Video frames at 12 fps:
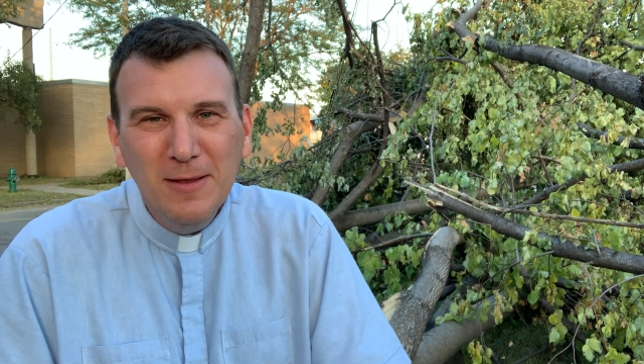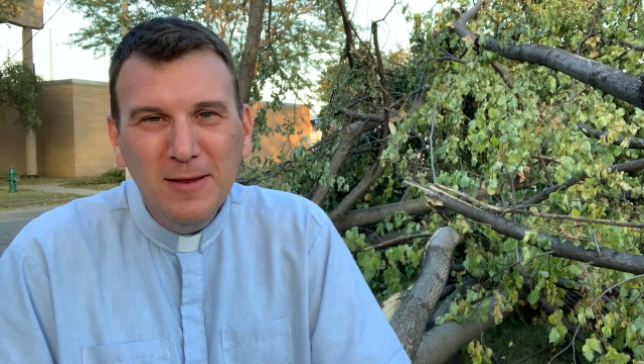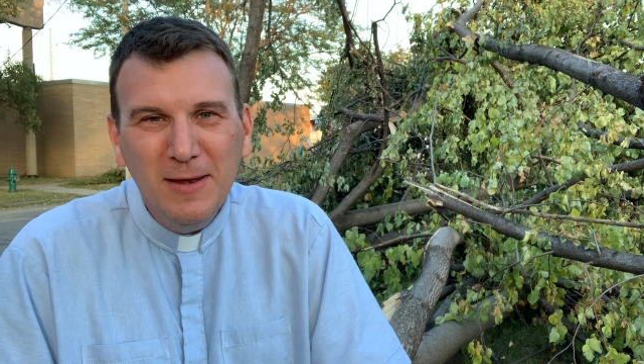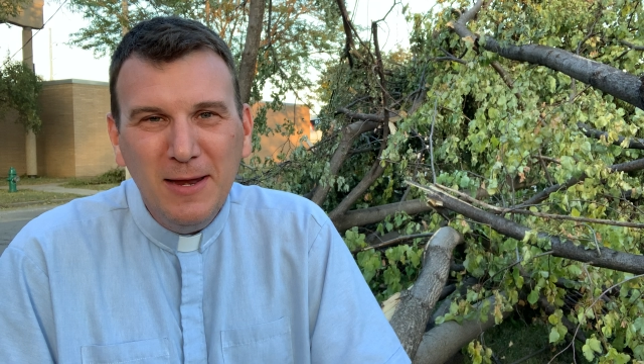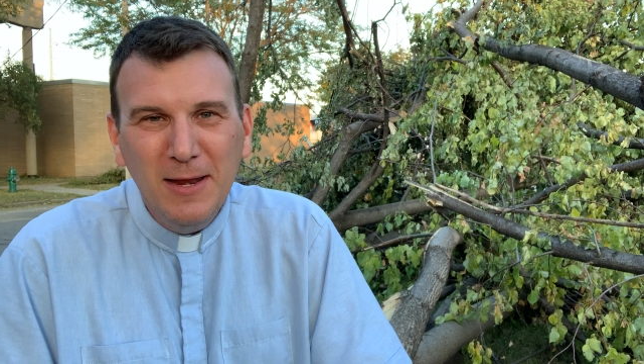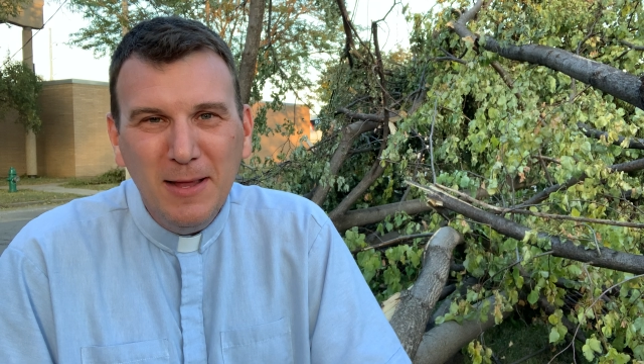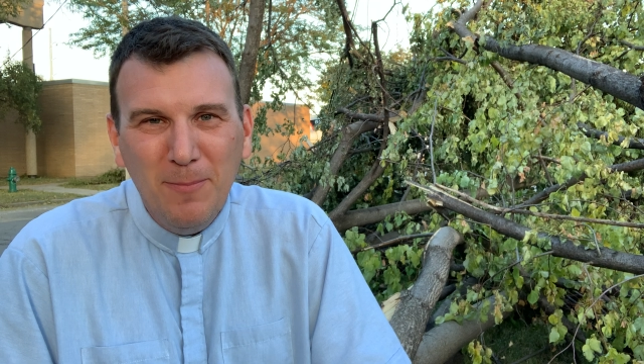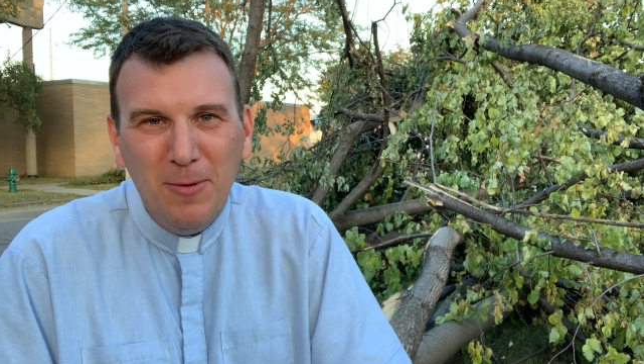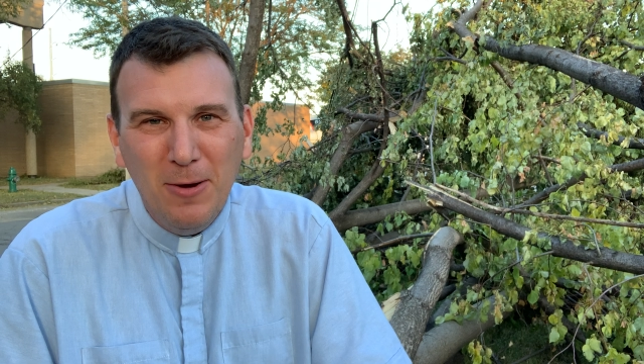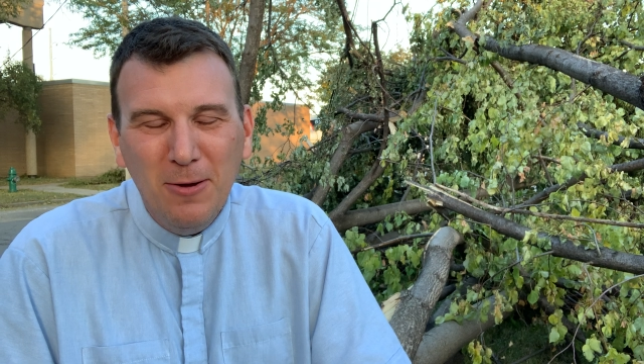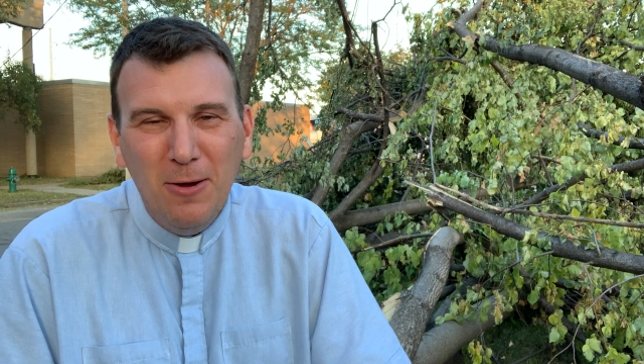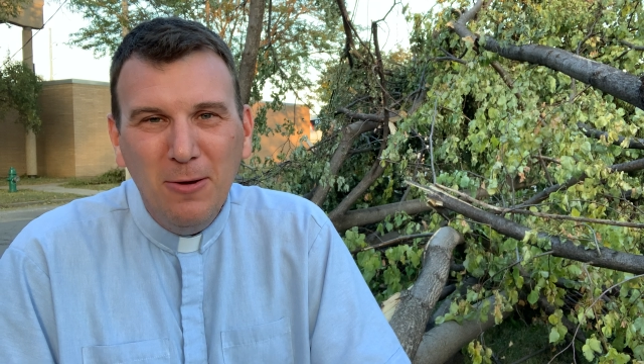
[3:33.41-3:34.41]
cleaning up
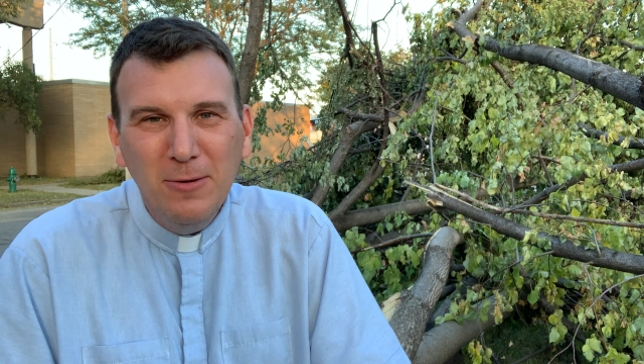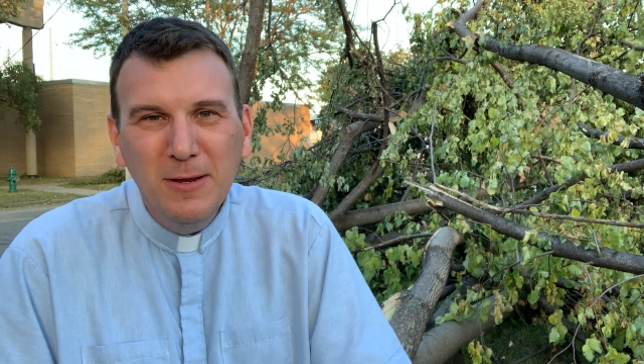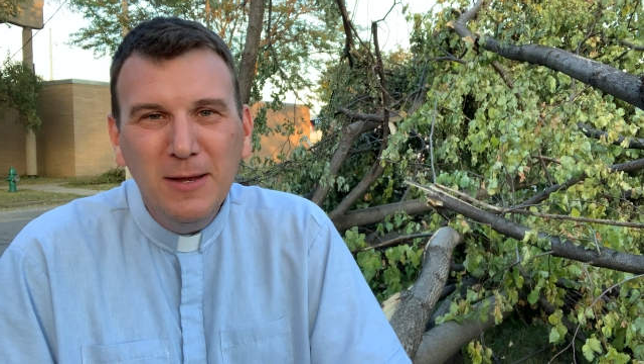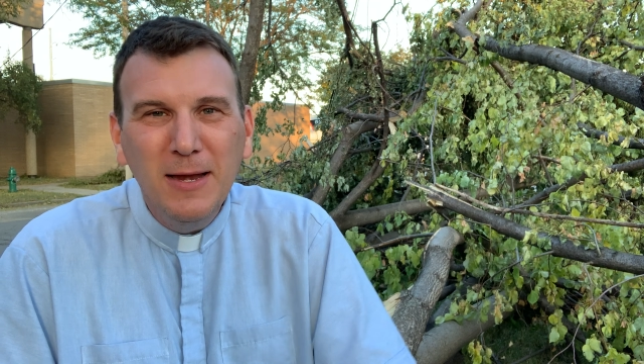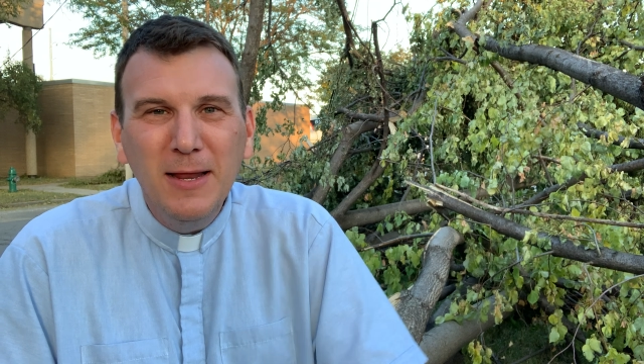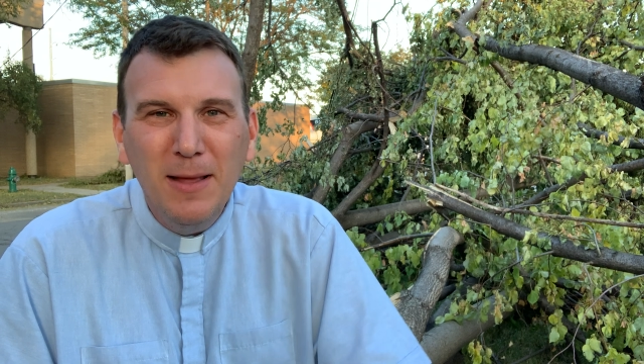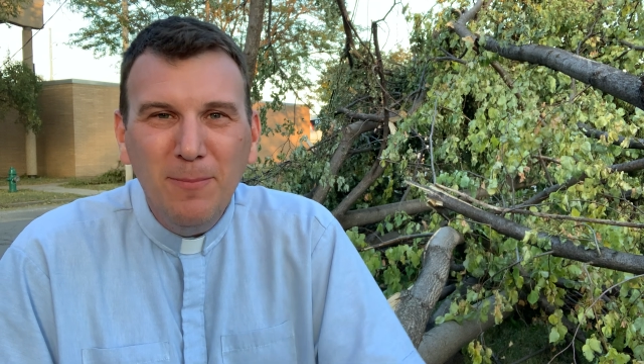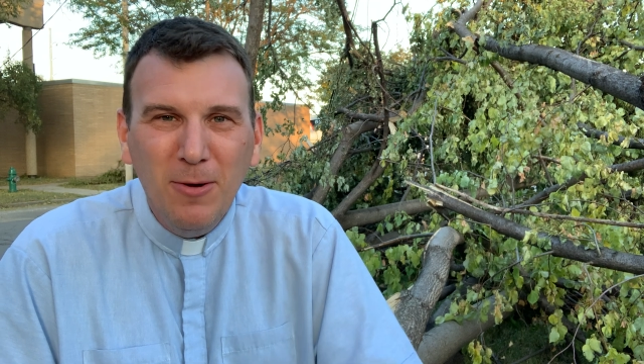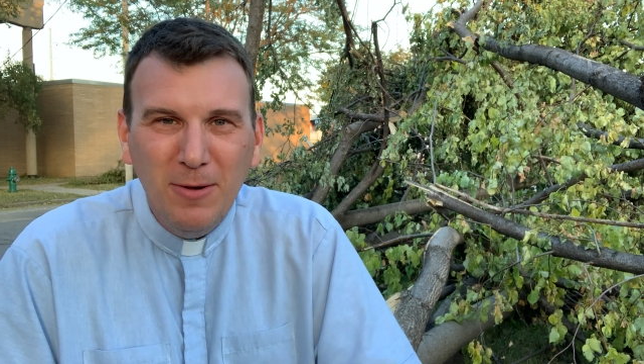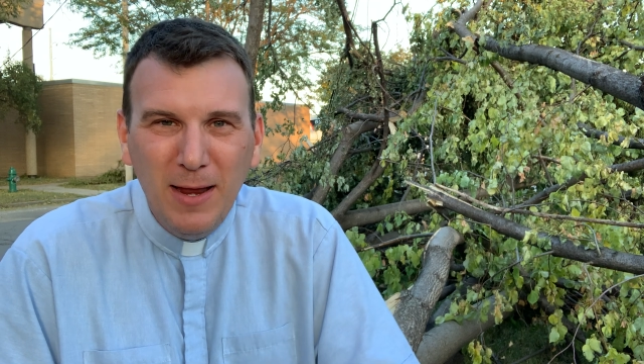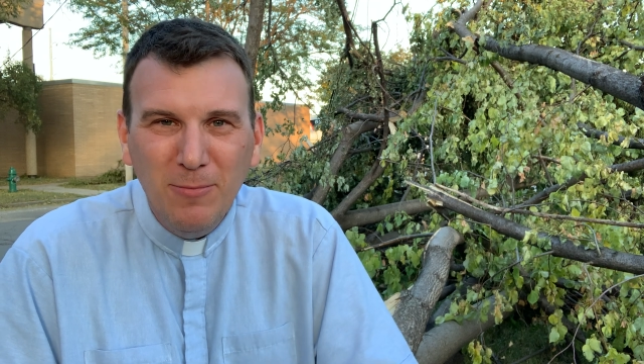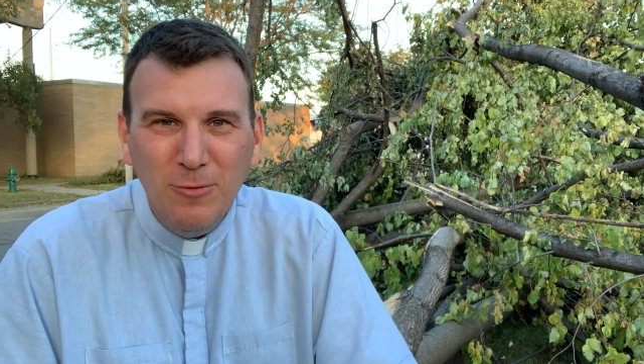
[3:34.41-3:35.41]
our yard, cleaning up
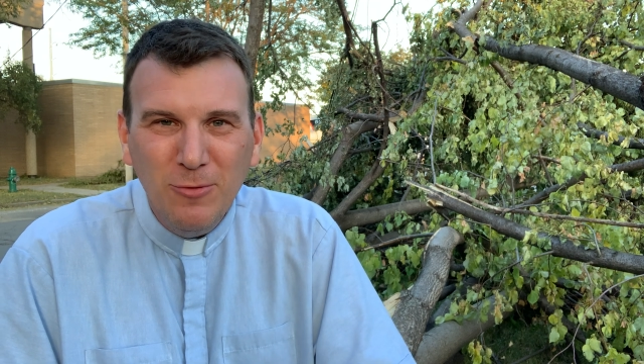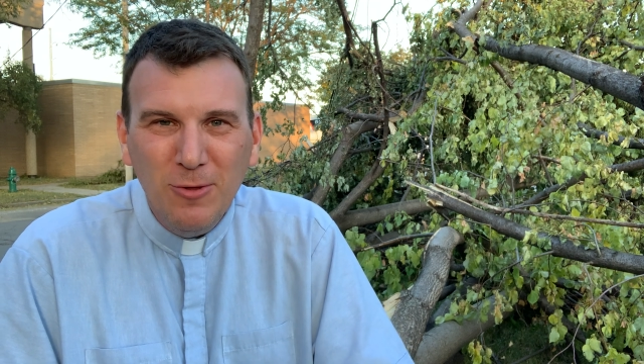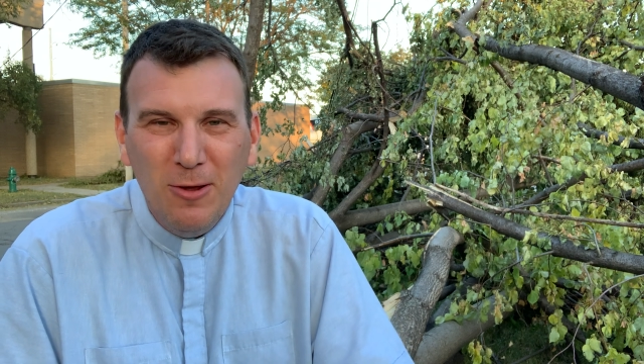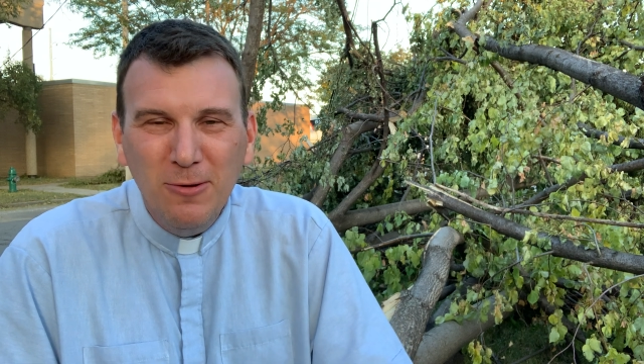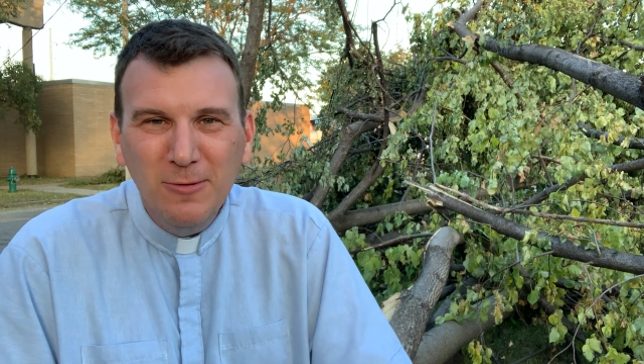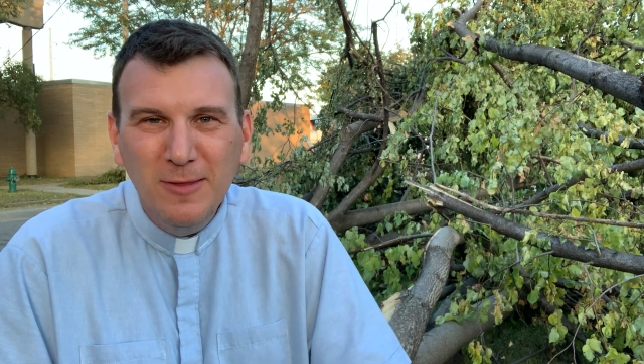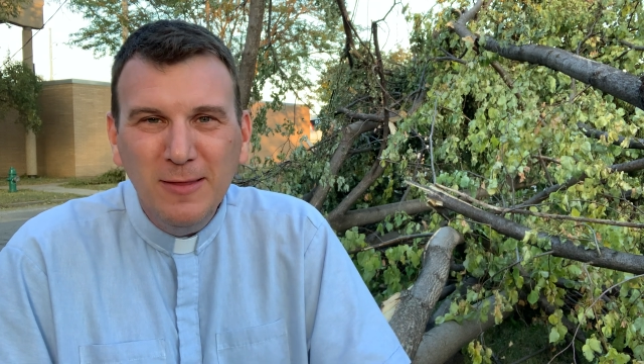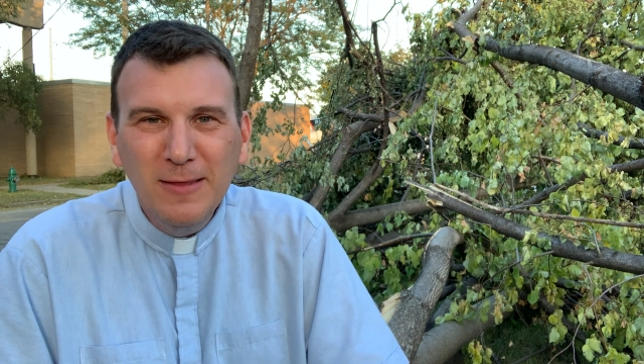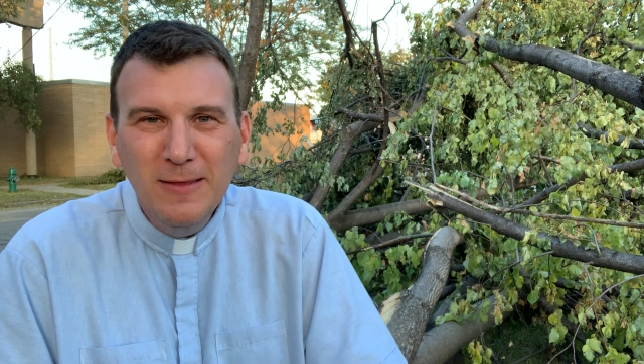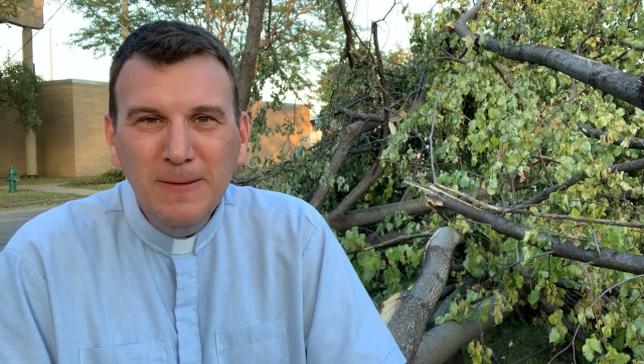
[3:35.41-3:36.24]
our neighbors' yards.